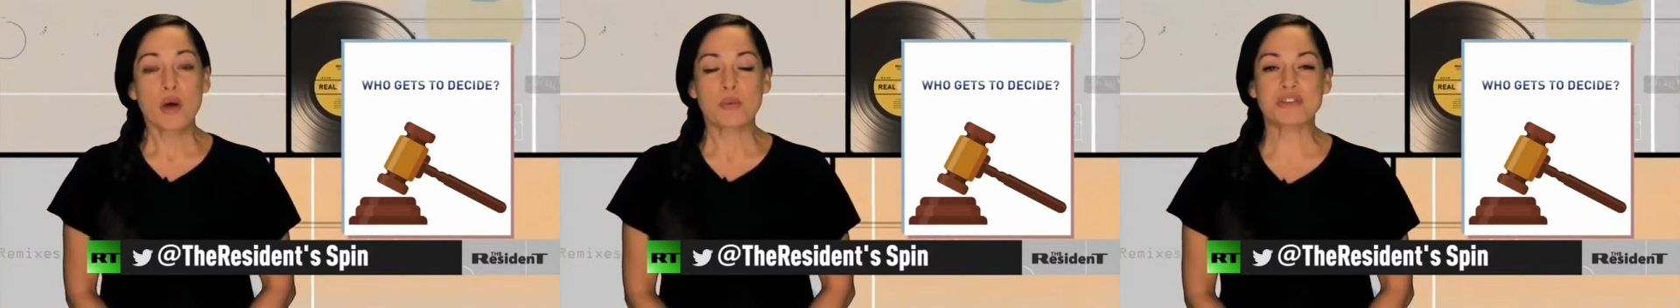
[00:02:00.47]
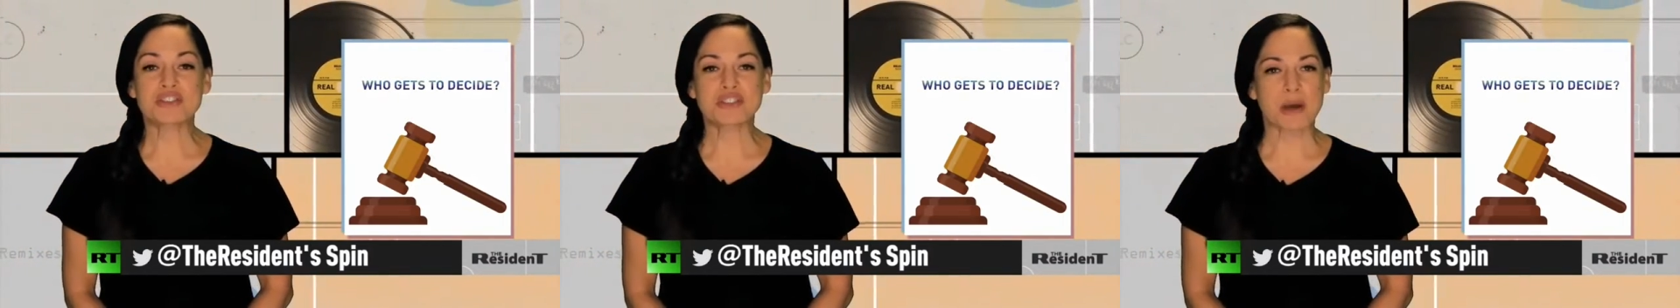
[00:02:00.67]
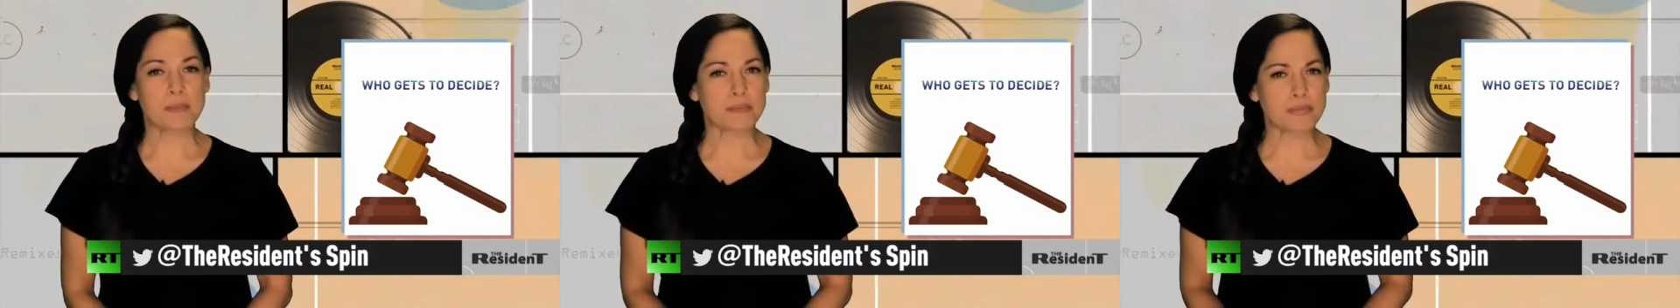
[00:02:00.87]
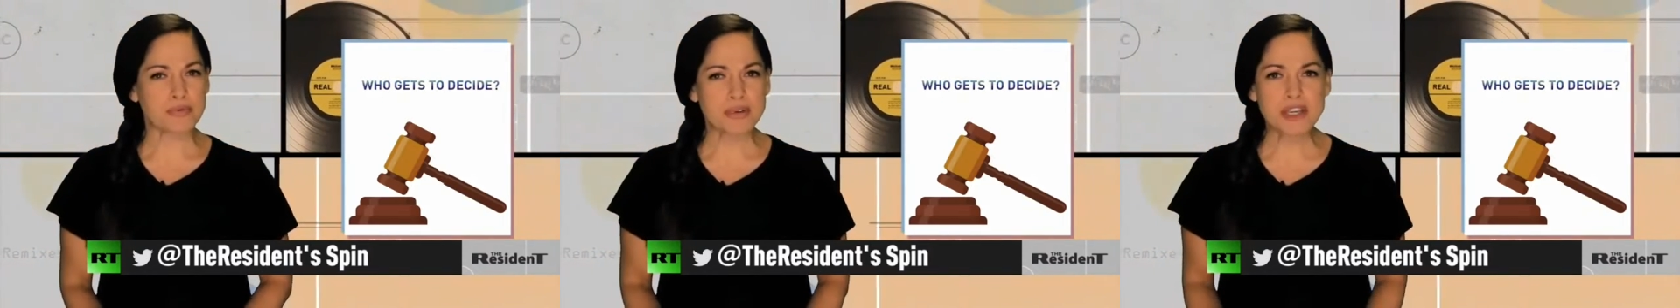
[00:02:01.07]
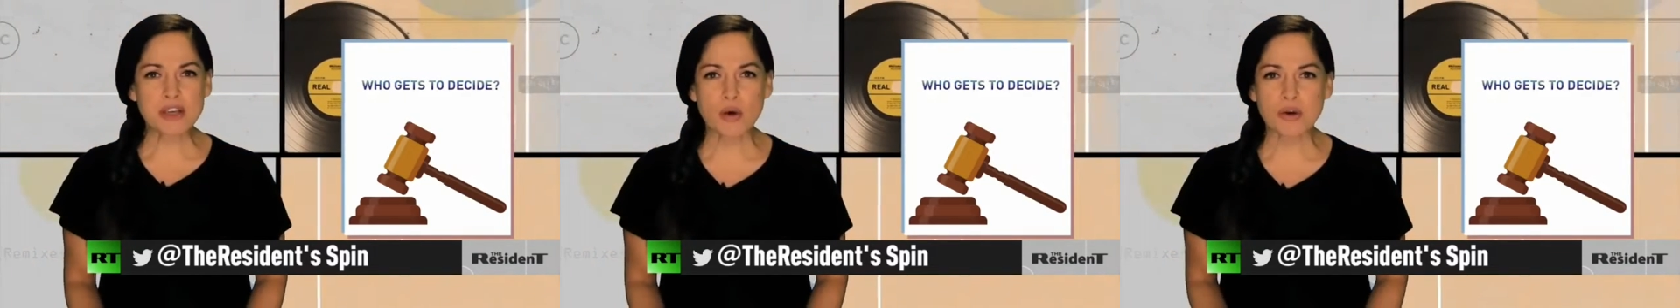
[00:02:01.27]
with some
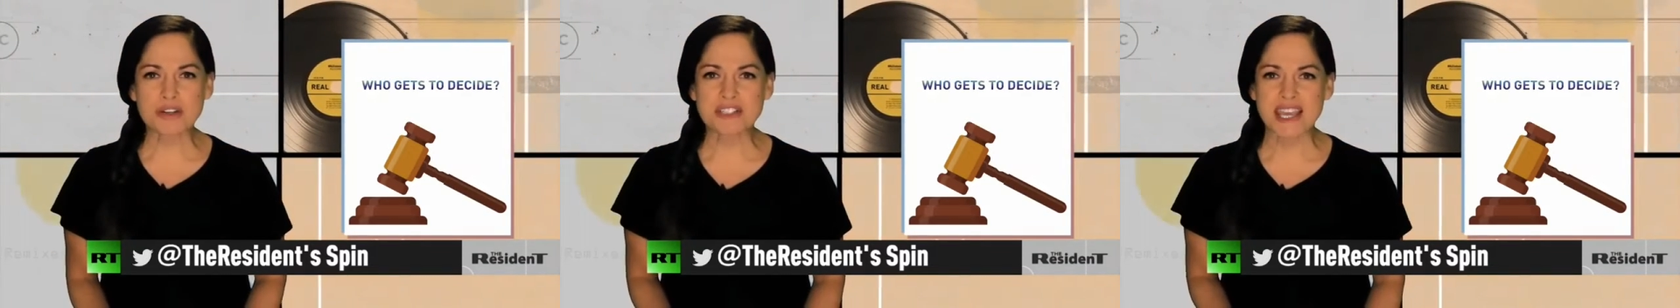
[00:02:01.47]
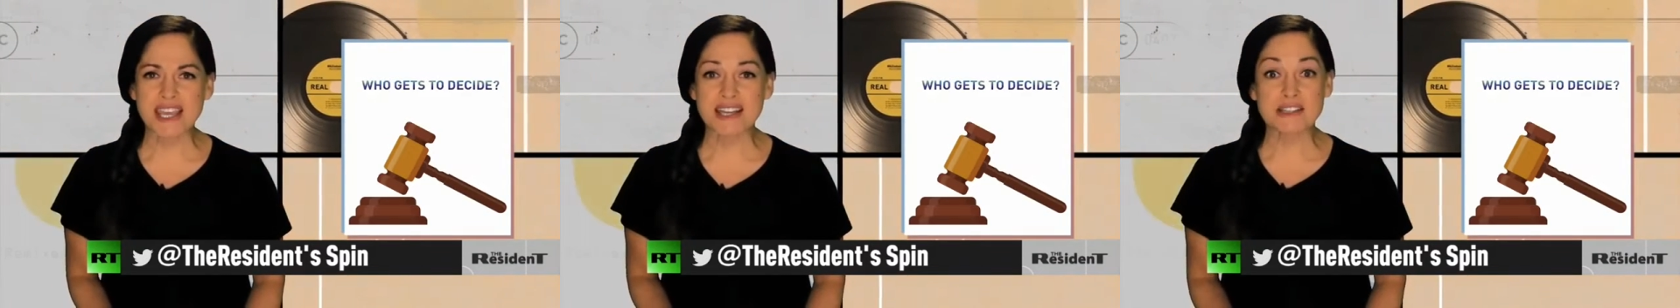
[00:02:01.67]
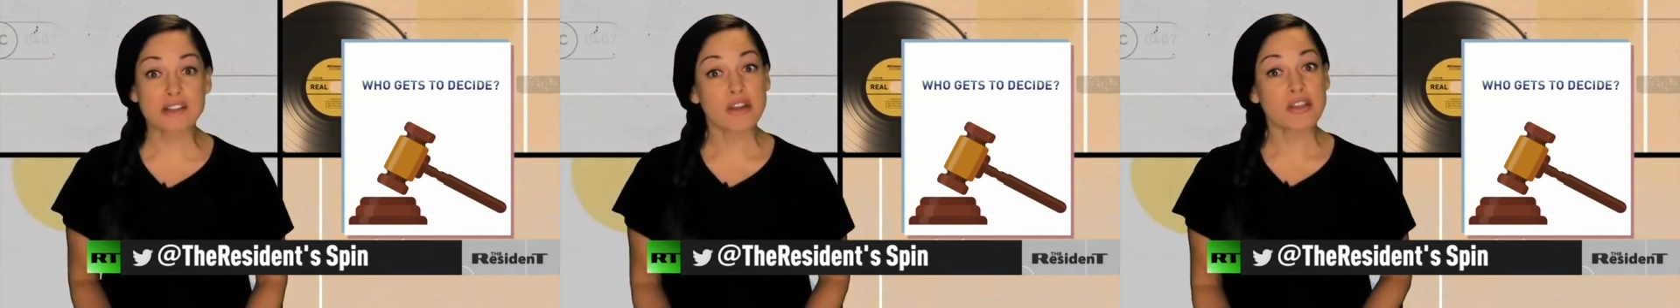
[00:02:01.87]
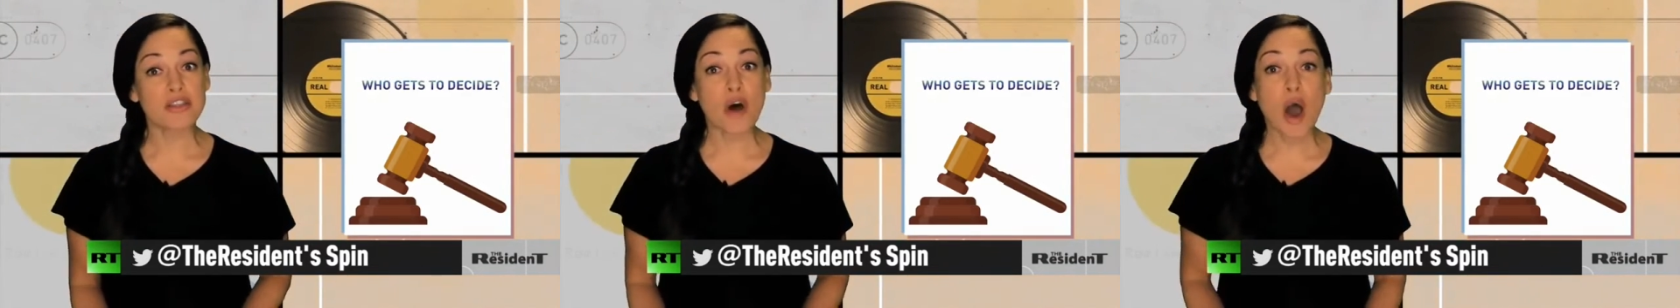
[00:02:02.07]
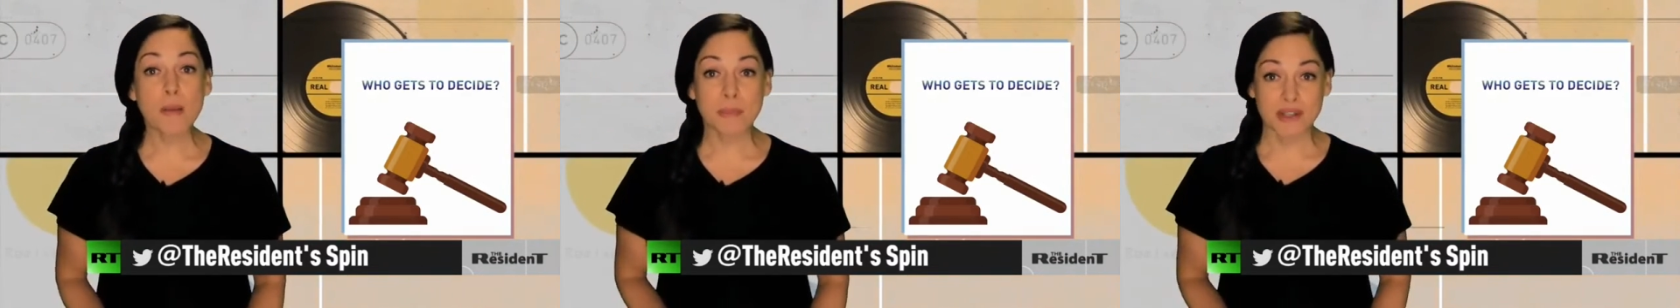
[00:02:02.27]
preordained thought